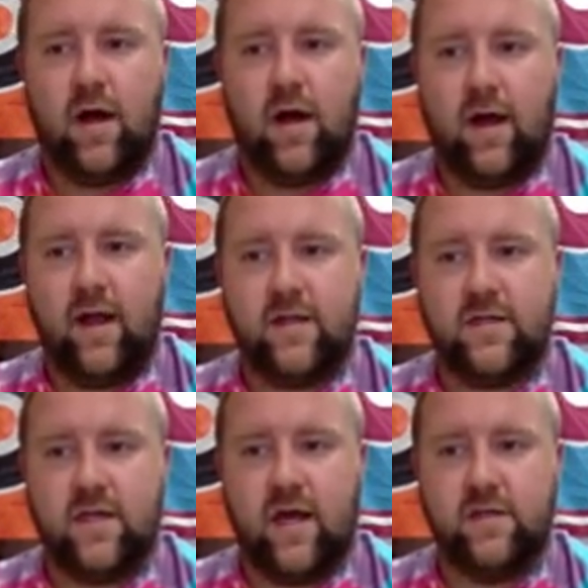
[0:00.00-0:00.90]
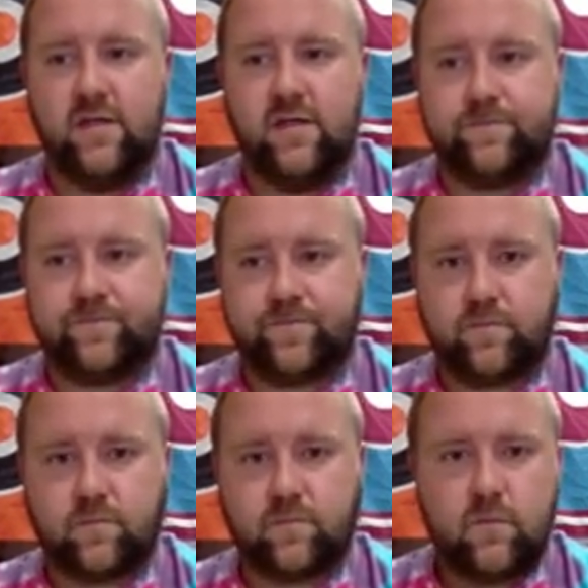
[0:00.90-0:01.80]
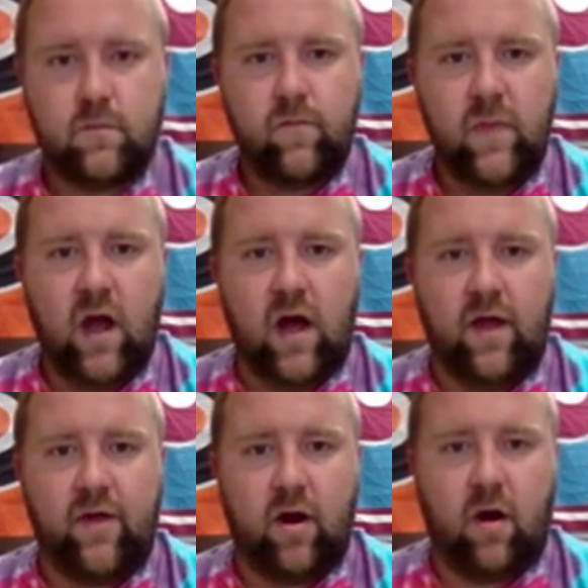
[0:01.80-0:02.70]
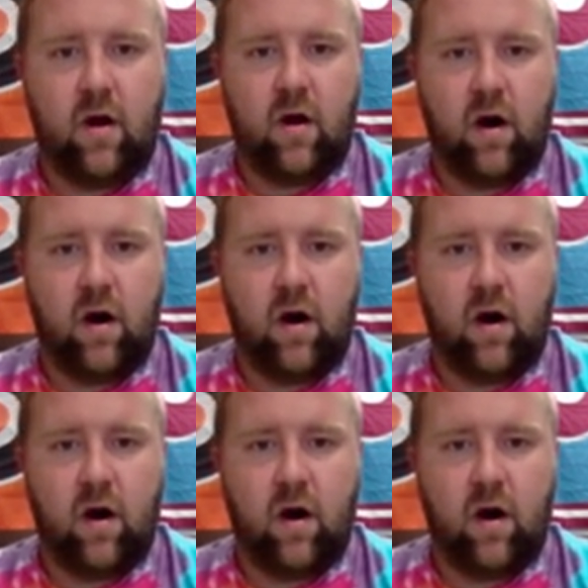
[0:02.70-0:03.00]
It says there are